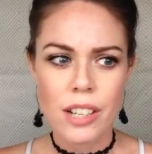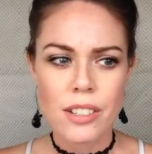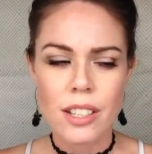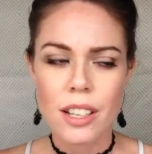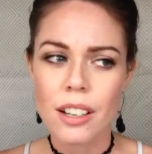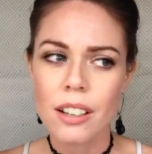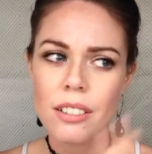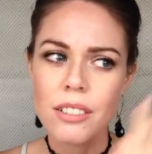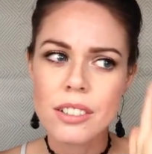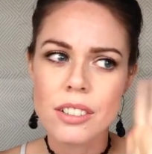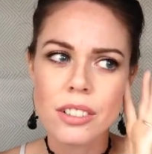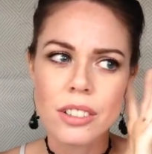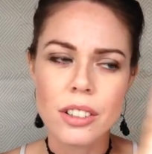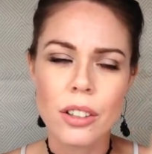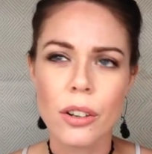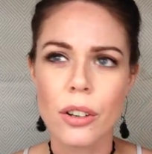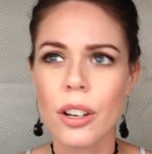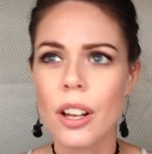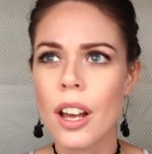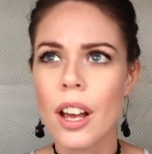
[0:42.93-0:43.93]
I was like, oh, good
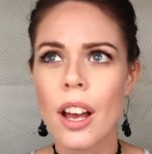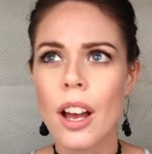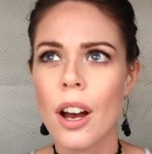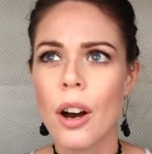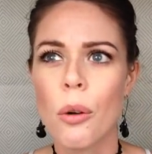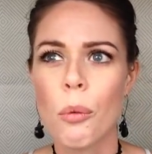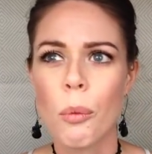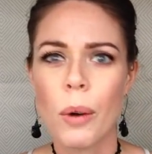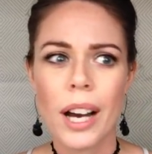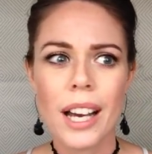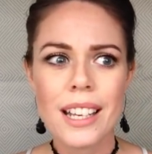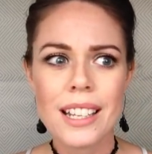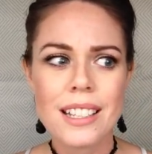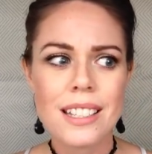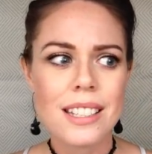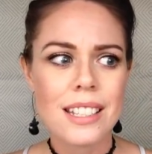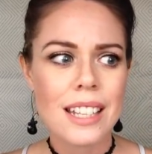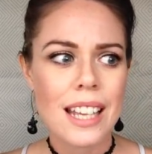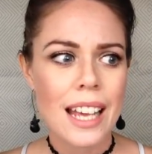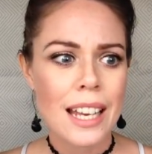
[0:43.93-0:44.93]
lord, why
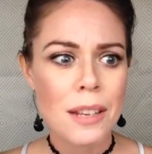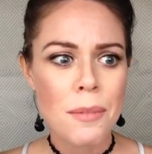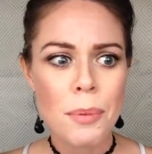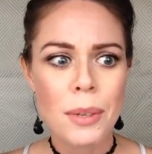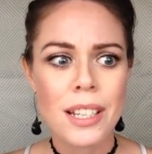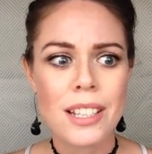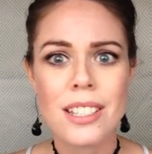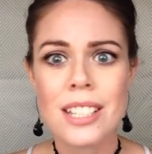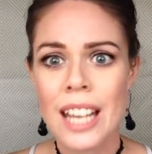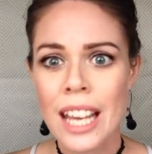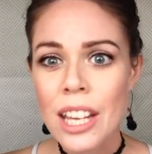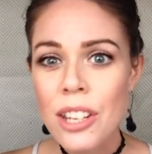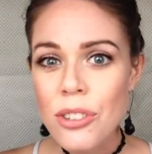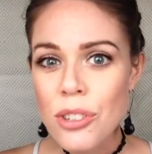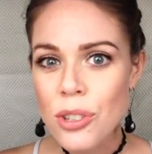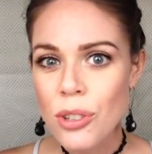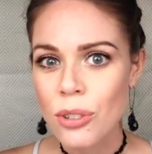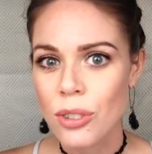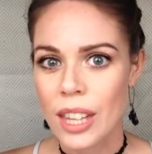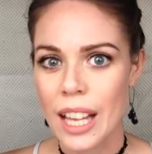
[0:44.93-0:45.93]
doesn't anybody
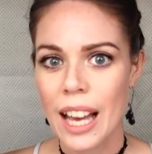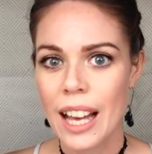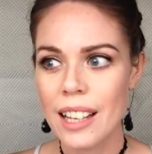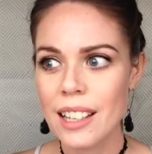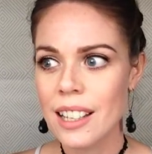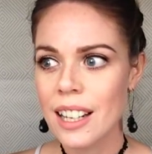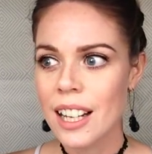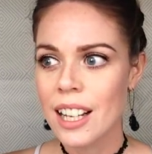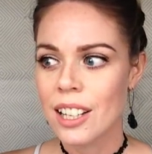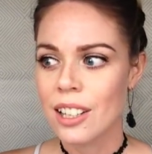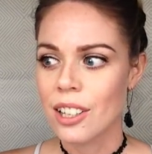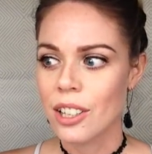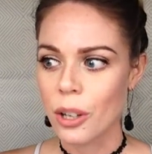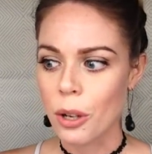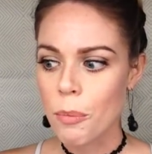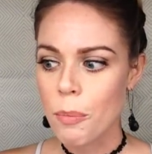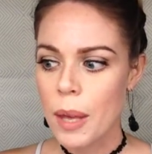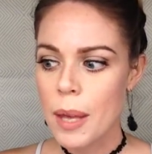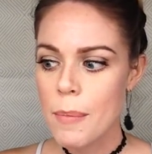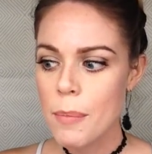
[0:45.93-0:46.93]
teach you that? You
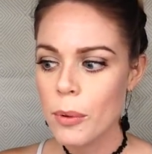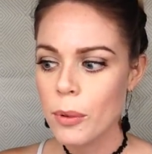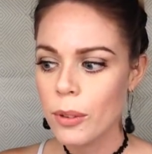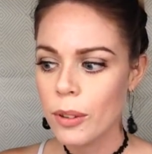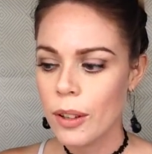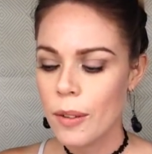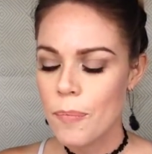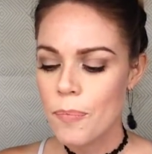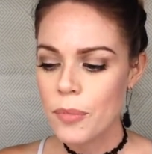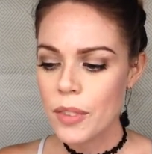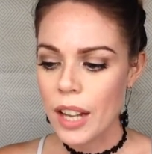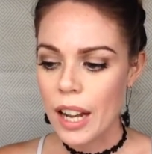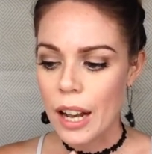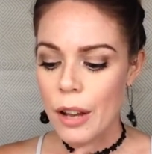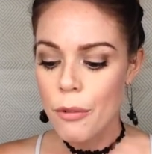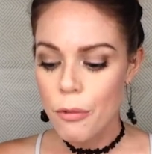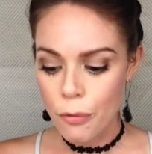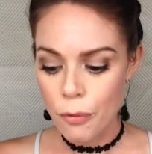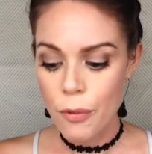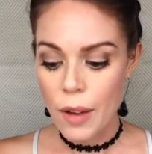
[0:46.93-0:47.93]
know, people
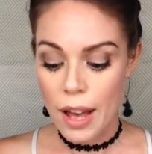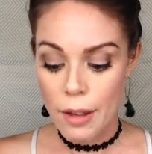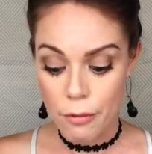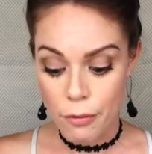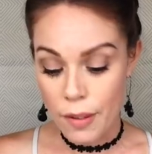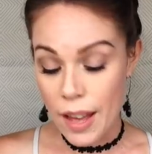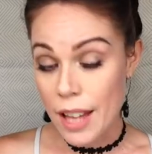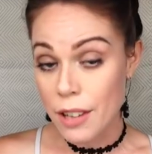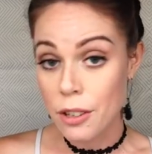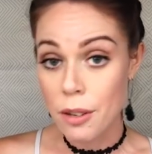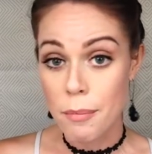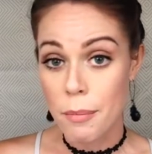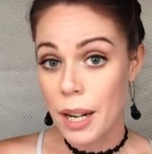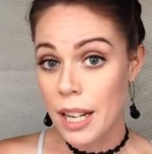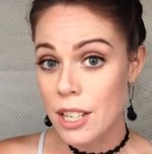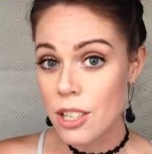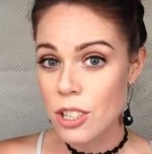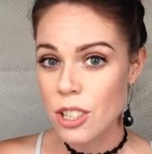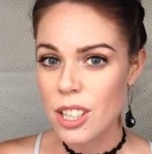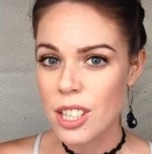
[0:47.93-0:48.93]
I have found on
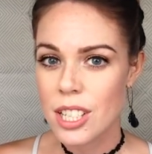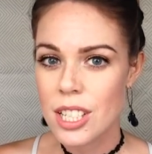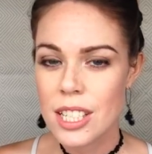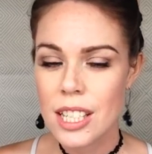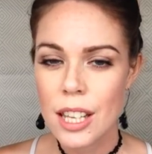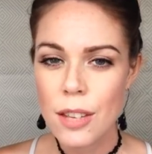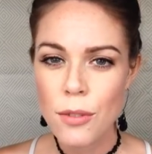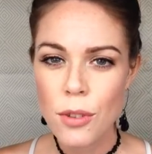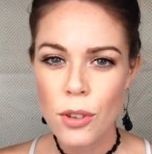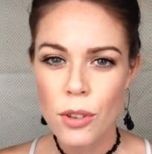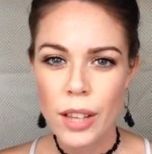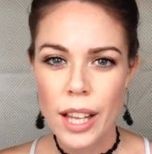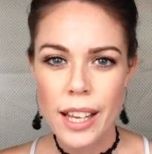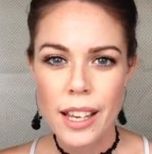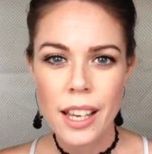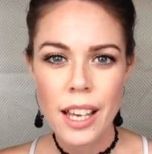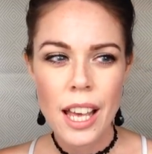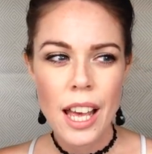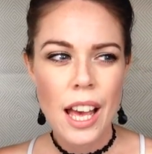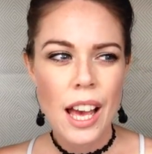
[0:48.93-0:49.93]
my journey just give you
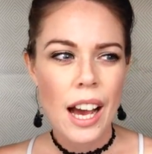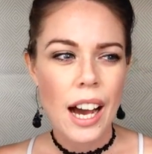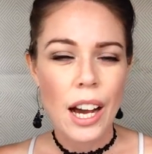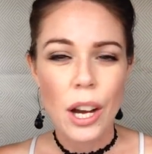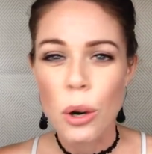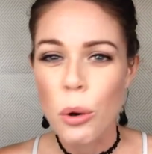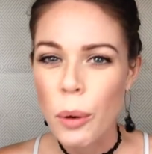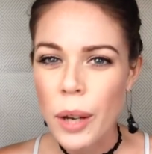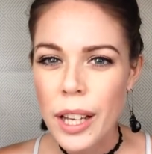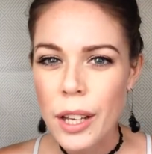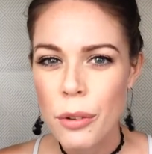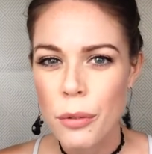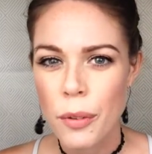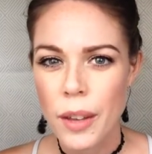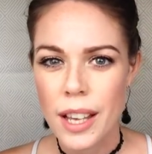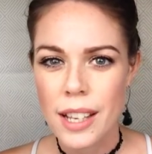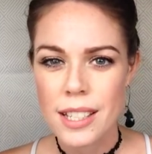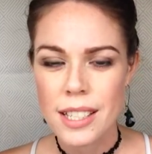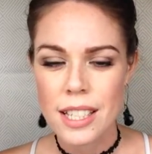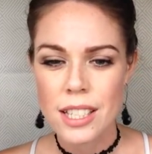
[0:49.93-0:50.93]
like a quick
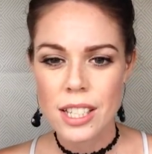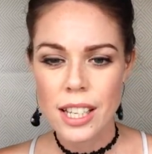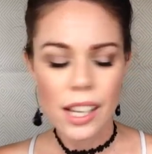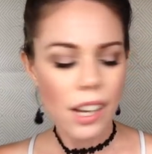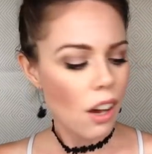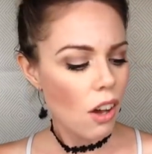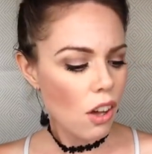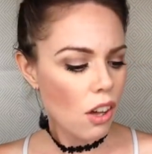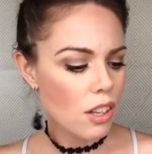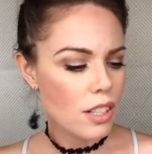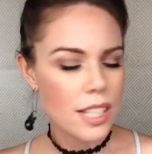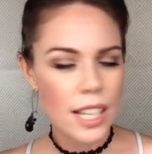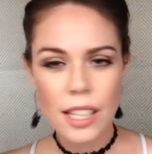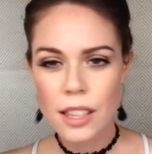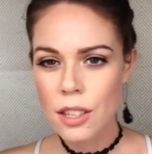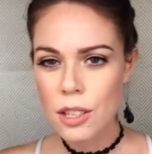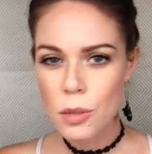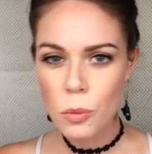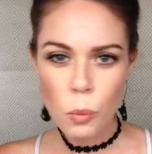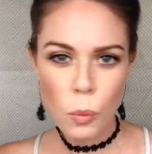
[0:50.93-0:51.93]
fix. It's like, oh,
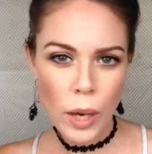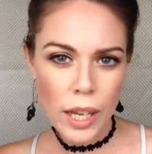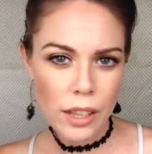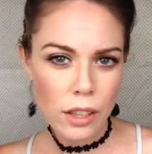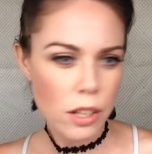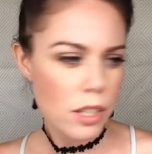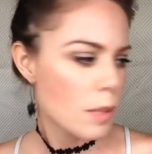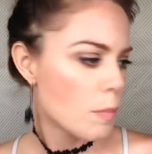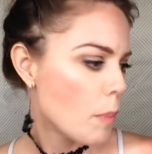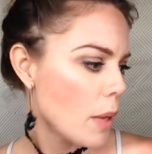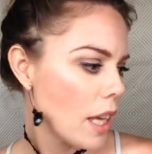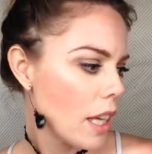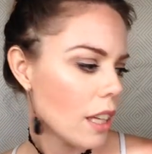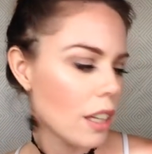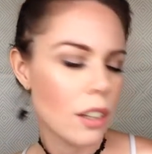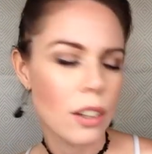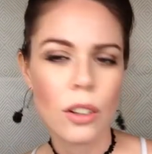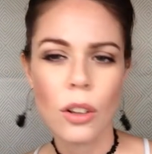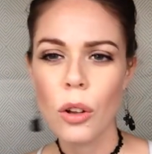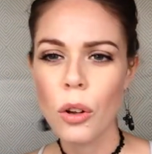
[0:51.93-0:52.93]
take this weight loss
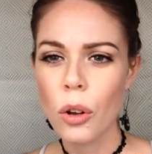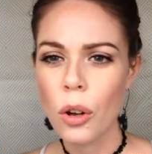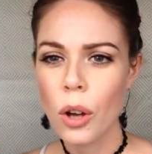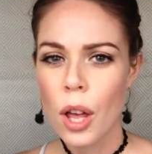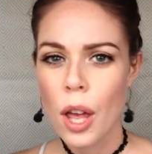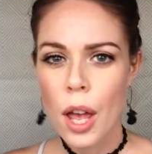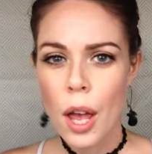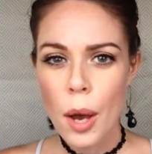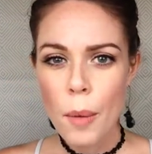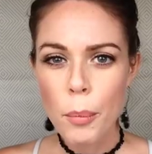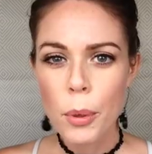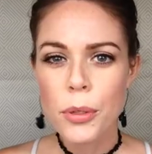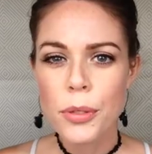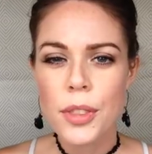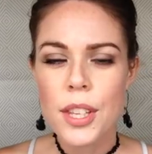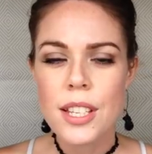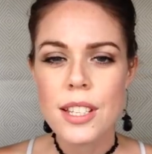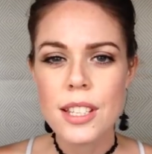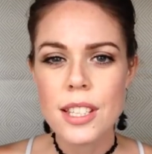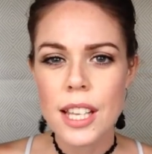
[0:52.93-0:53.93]
pill or
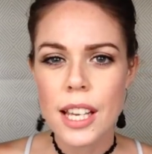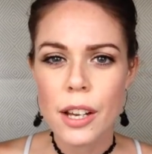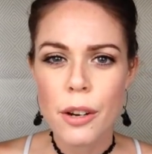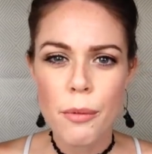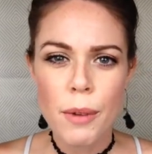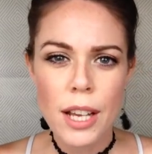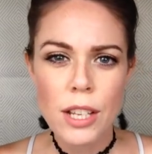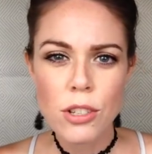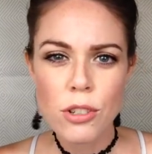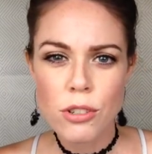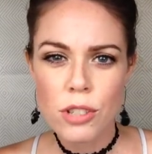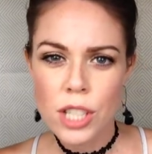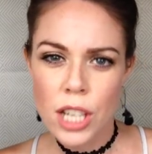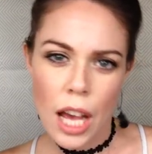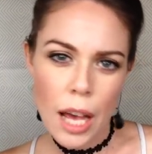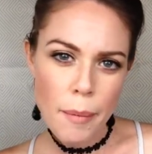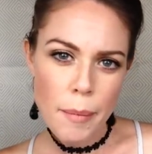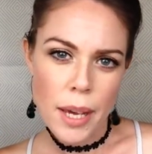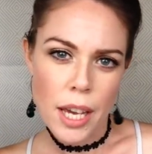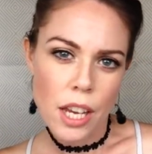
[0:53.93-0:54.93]
put this thing around your
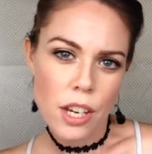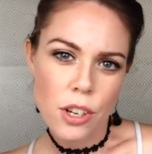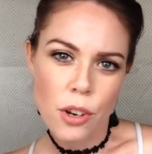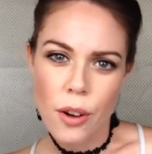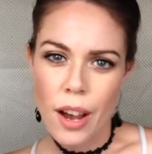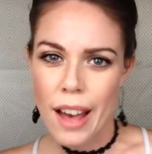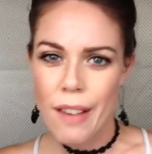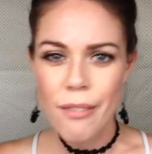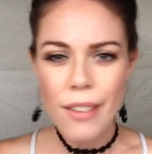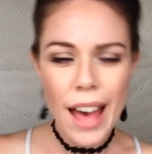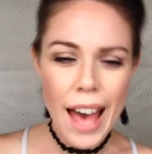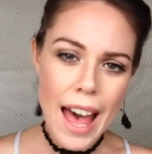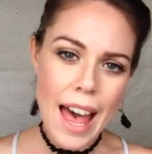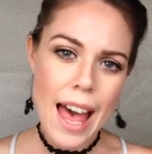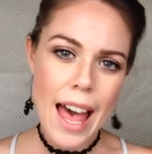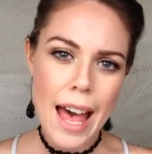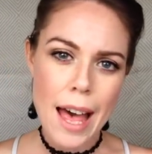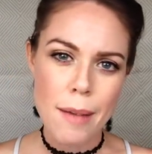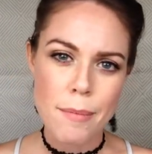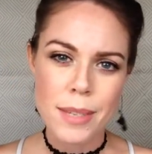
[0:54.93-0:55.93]
tummy and you have
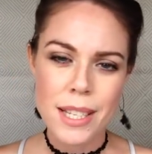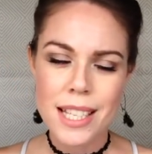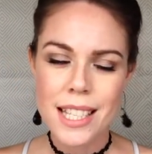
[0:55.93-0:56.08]
abs.